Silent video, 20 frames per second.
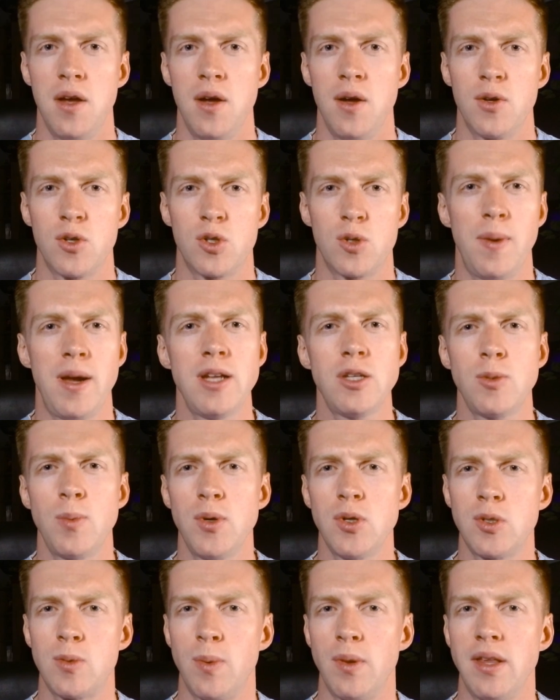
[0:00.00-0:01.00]
So am I
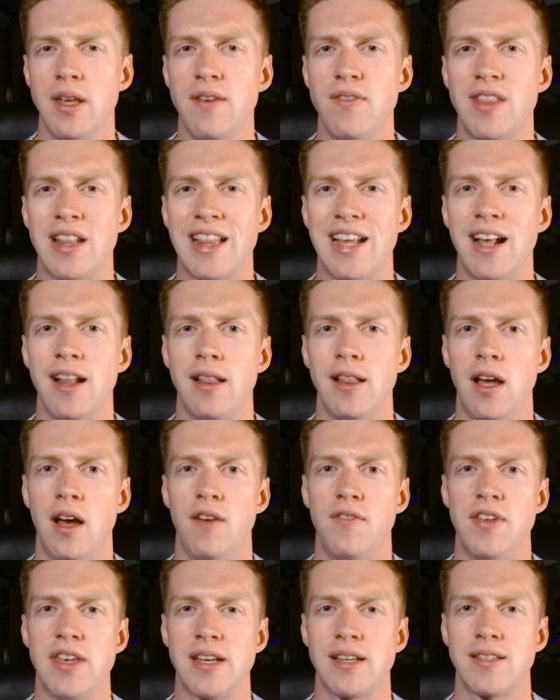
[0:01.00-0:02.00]
supposed to believe that that love
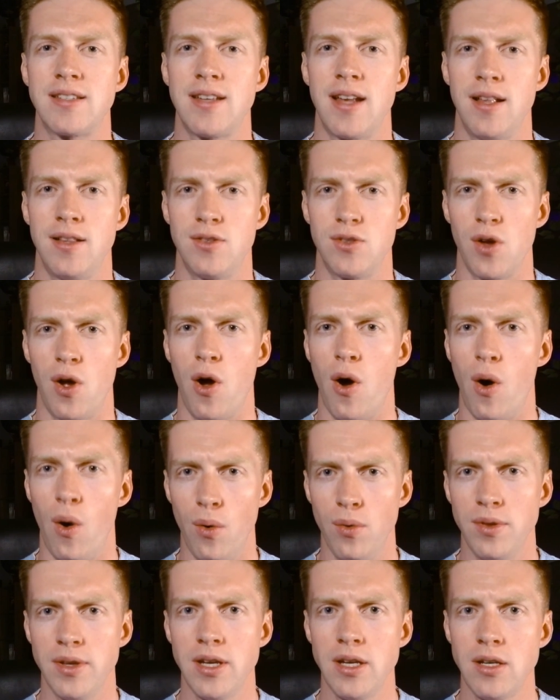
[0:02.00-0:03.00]
extends
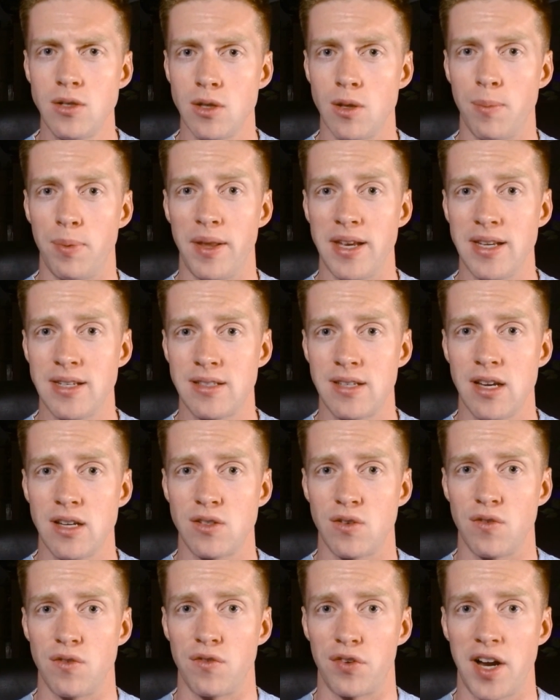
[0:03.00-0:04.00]
only to the
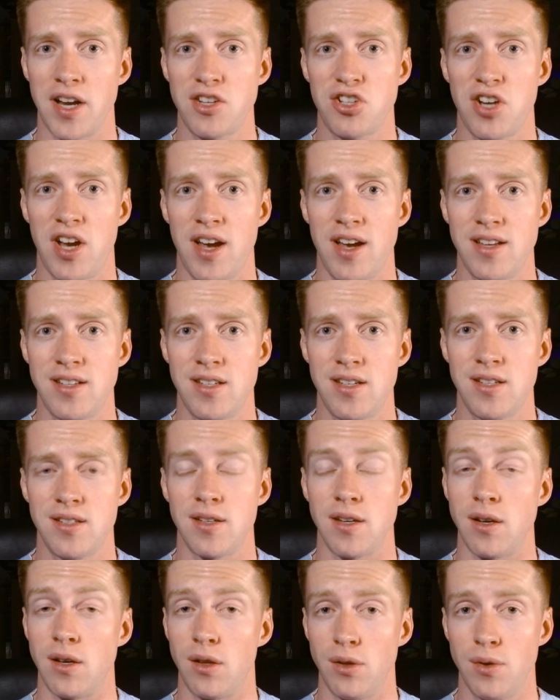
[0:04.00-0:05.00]
PlayStation franchises
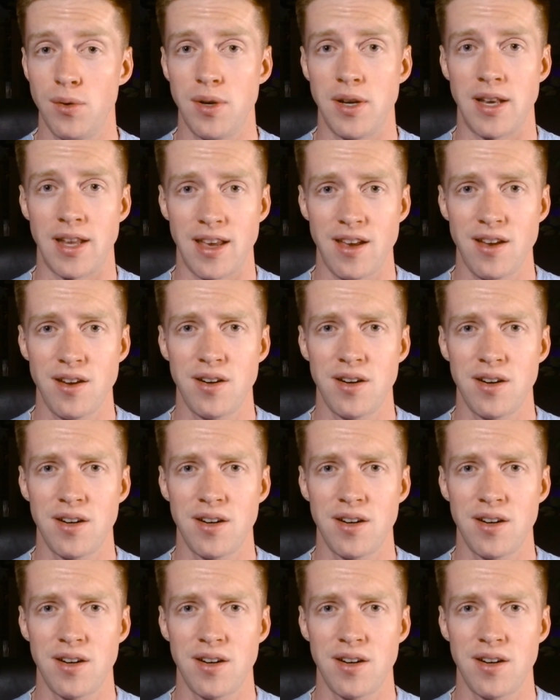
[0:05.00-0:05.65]
included here?